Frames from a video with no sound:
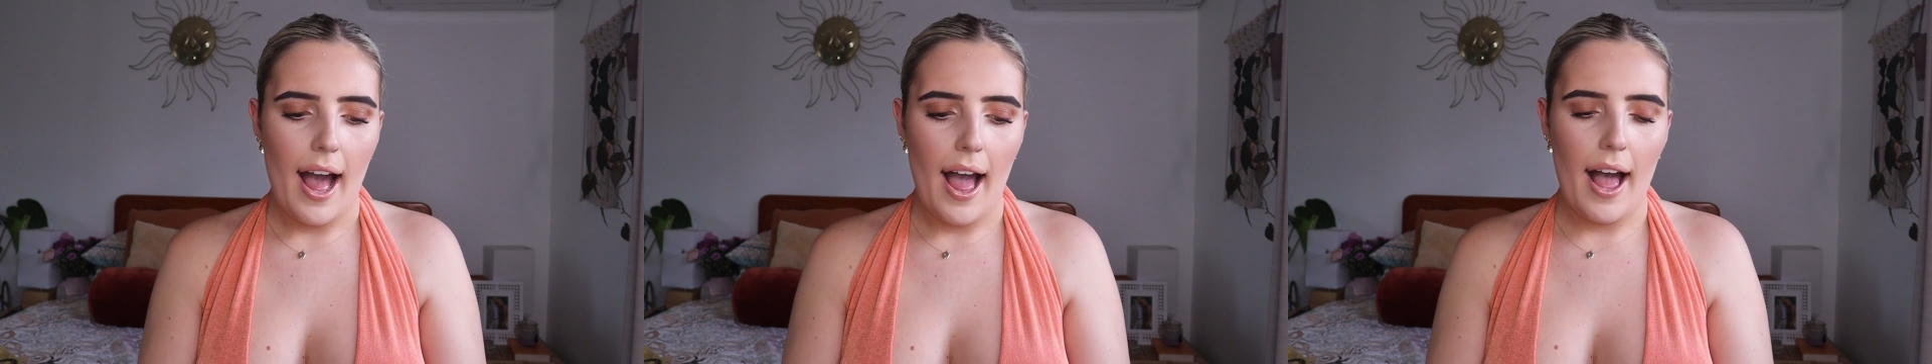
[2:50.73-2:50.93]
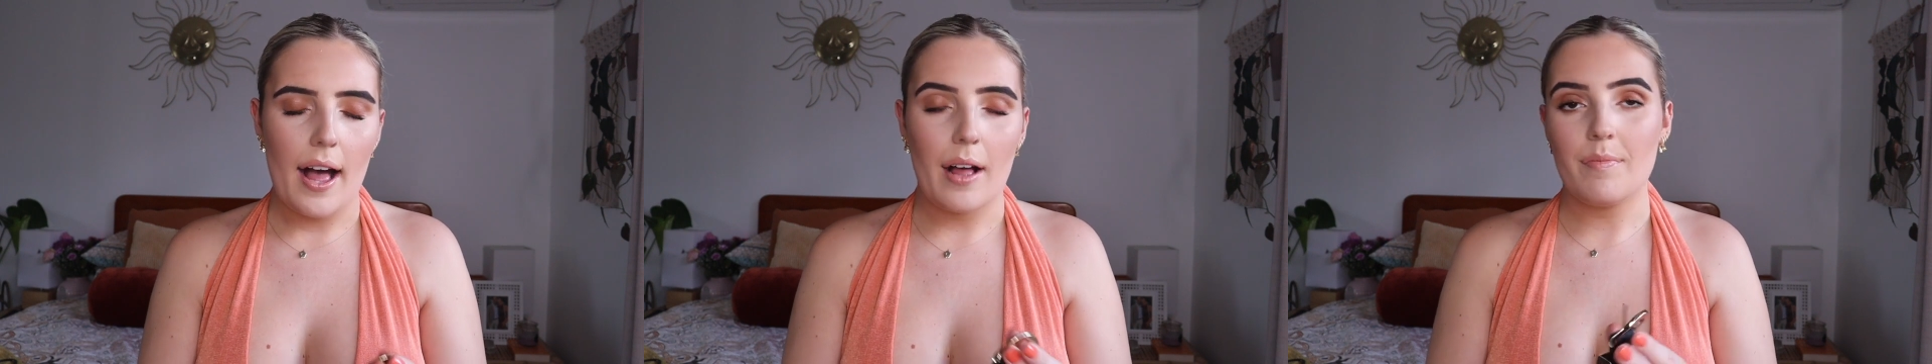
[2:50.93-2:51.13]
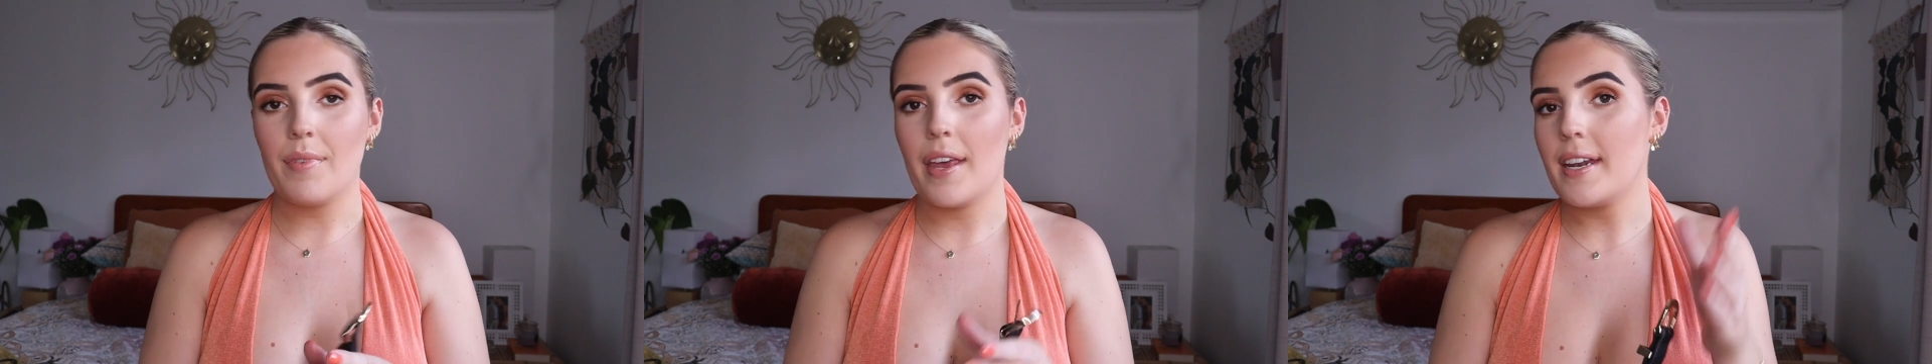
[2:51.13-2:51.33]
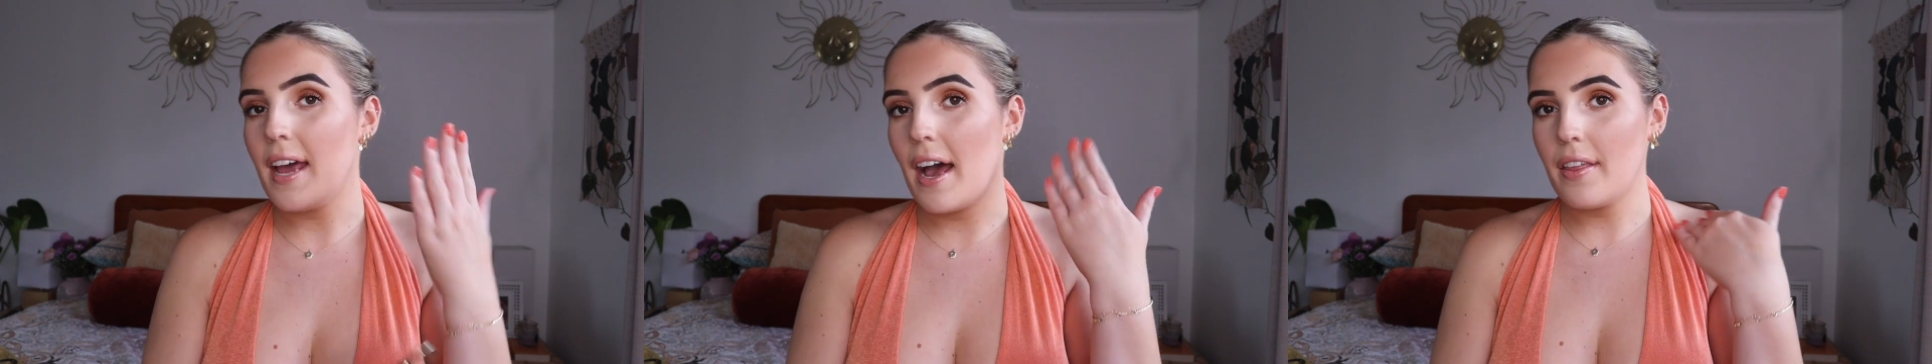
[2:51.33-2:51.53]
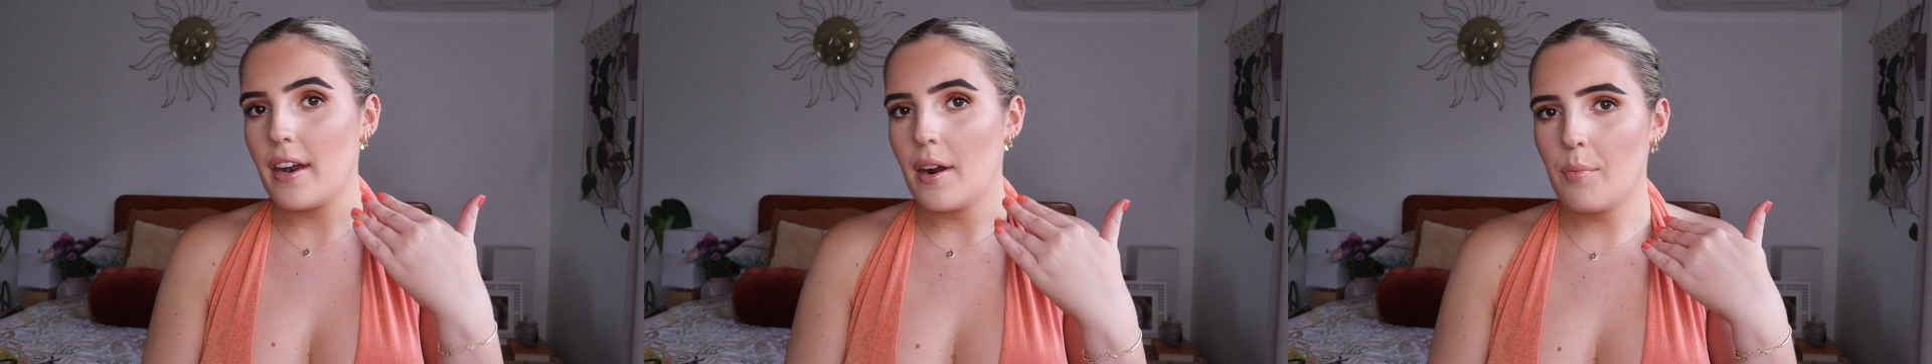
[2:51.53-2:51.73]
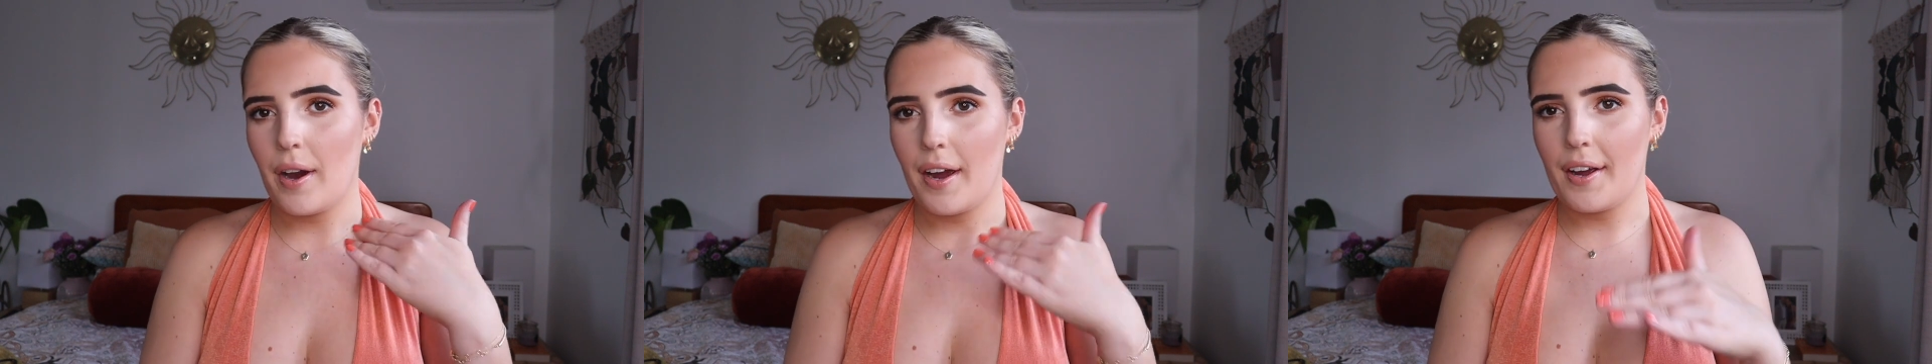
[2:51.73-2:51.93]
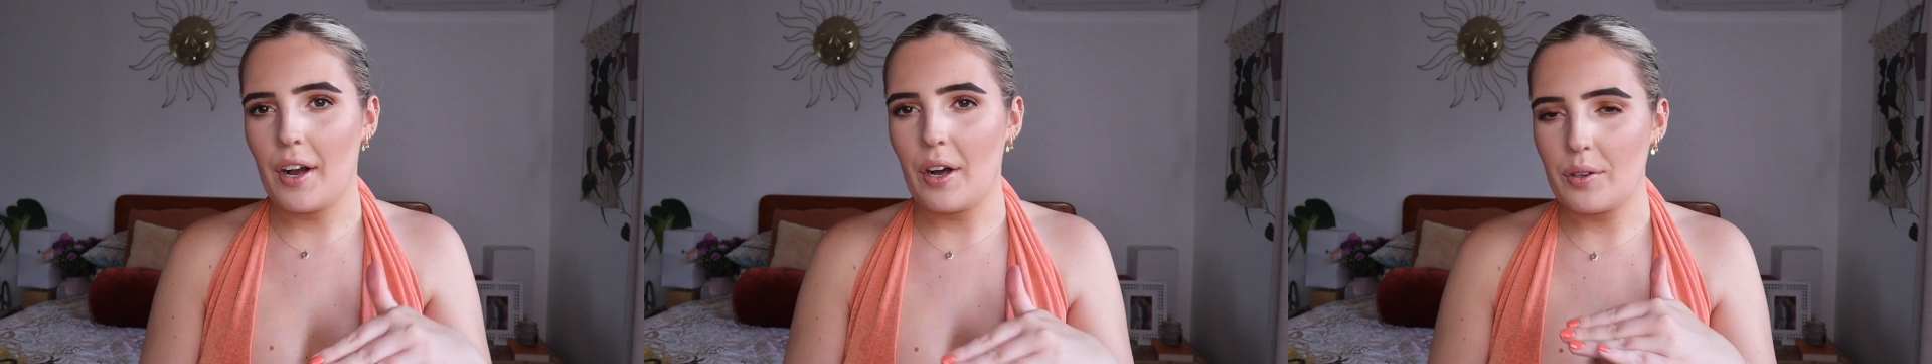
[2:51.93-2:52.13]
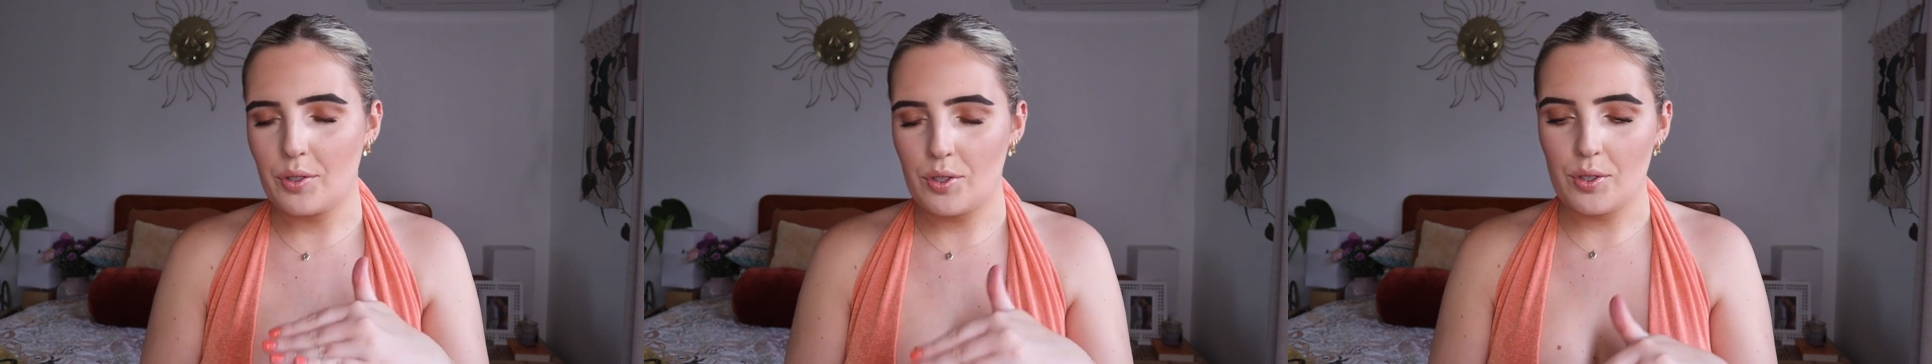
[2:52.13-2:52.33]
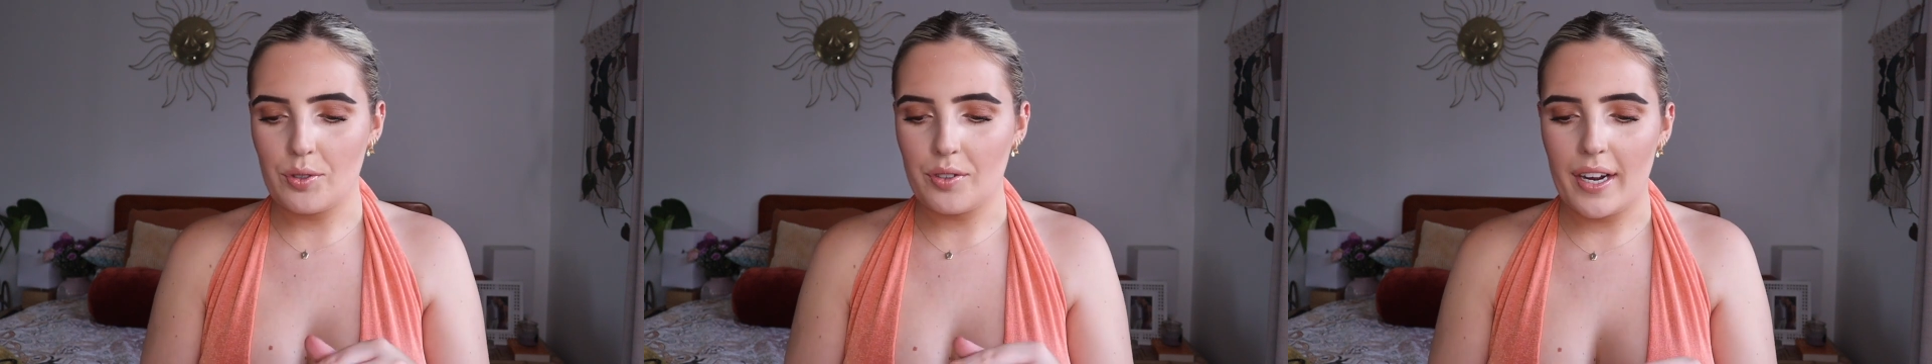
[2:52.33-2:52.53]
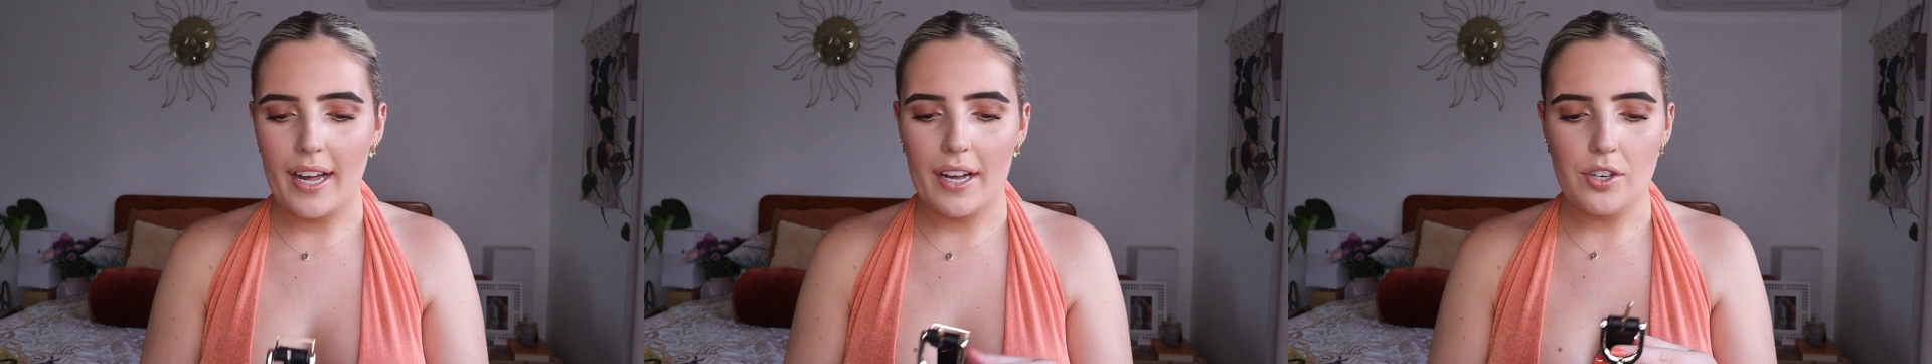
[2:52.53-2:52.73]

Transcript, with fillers: Um, and now that I'm wearing gold jewelry,